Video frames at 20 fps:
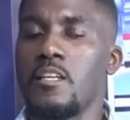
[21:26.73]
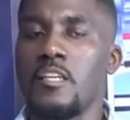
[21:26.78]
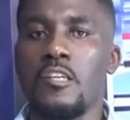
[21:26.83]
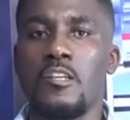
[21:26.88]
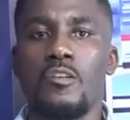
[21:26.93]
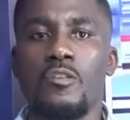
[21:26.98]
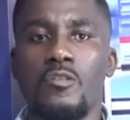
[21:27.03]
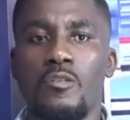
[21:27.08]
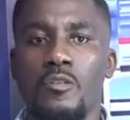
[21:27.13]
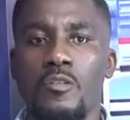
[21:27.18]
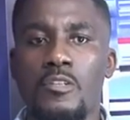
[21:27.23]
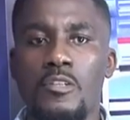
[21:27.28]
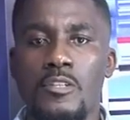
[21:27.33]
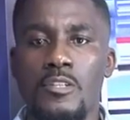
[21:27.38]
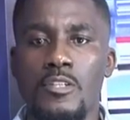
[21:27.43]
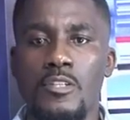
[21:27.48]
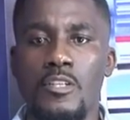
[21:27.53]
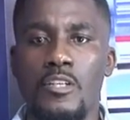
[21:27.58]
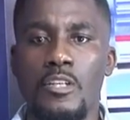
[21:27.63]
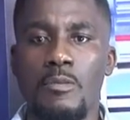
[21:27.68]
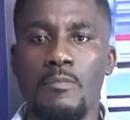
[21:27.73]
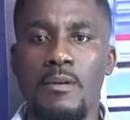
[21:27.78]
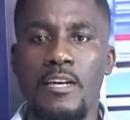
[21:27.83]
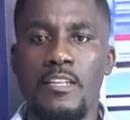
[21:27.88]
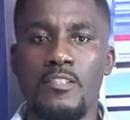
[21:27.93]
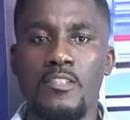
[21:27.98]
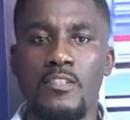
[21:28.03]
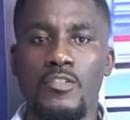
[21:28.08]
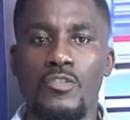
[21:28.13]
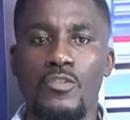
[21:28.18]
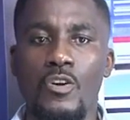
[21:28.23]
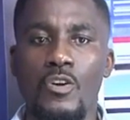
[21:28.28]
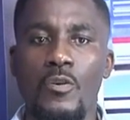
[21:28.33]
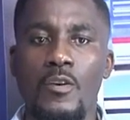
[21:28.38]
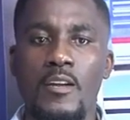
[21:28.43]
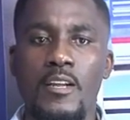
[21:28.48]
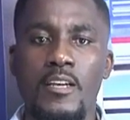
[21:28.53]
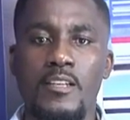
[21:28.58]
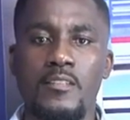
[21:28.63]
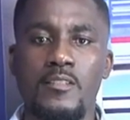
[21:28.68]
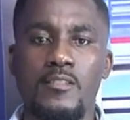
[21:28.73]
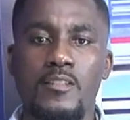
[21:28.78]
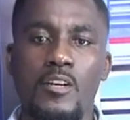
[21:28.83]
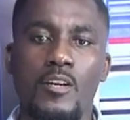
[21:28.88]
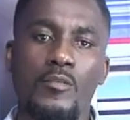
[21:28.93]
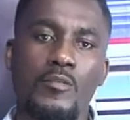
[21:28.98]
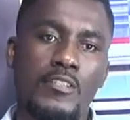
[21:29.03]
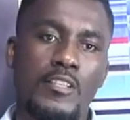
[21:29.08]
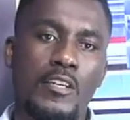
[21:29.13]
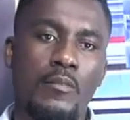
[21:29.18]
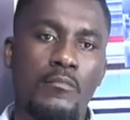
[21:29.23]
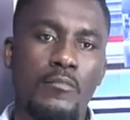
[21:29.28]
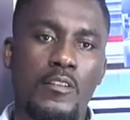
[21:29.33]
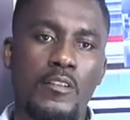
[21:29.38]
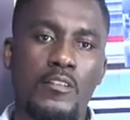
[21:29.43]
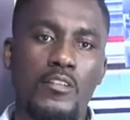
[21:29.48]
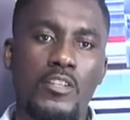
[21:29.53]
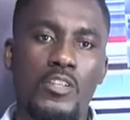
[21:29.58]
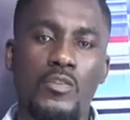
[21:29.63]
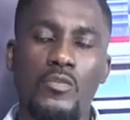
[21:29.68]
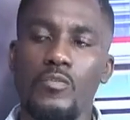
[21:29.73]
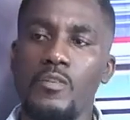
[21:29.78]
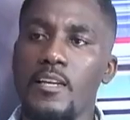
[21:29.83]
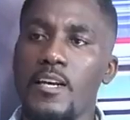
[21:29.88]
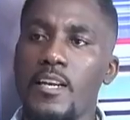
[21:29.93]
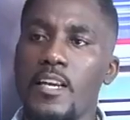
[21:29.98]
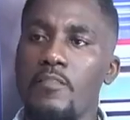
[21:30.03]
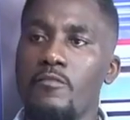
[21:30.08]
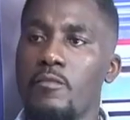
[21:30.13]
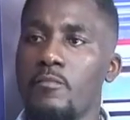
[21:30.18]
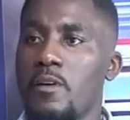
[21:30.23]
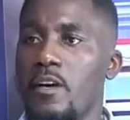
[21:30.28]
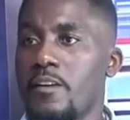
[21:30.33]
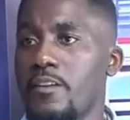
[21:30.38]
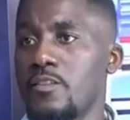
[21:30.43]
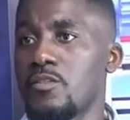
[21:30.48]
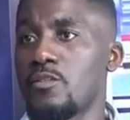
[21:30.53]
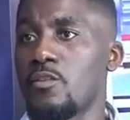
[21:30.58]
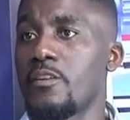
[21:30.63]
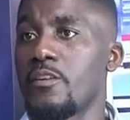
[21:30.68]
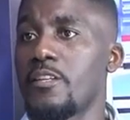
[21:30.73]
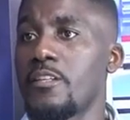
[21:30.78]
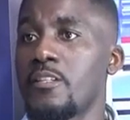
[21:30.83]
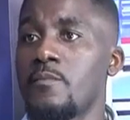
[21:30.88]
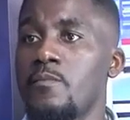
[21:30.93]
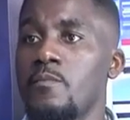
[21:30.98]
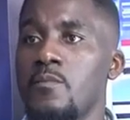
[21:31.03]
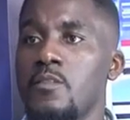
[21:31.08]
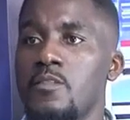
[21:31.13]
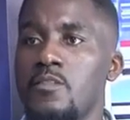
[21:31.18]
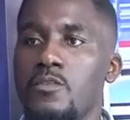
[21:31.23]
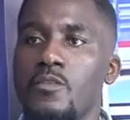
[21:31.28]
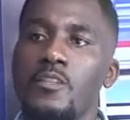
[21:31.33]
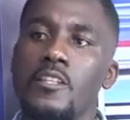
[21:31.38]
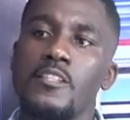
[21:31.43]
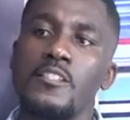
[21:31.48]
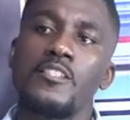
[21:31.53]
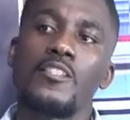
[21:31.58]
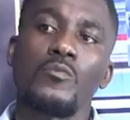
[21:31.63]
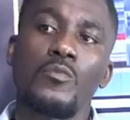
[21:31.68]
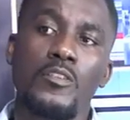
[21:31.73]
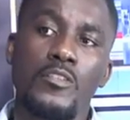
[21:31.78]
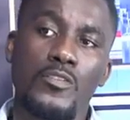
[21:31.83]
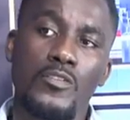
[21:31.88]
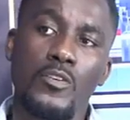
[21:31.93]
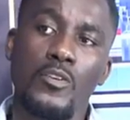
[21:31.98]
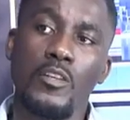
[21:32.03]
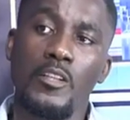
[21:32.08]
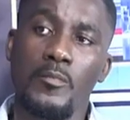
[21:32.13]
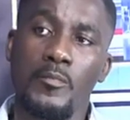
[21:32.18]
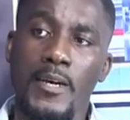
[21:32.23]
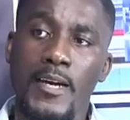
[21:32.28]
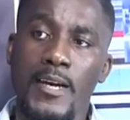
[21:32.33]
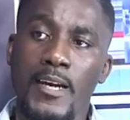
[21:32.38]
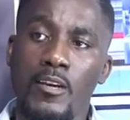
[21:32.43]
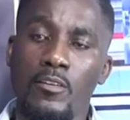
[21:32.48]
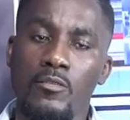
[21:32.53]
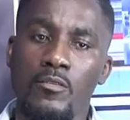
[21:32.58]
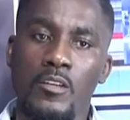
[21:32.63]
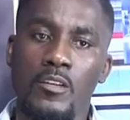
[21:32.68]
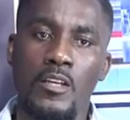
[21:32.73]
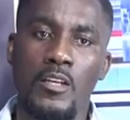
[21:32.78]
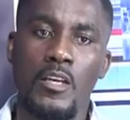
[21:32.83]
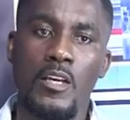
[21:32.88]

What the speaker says: You know, because I just saw it as something new that everybody is on it. So let's see what it's all about.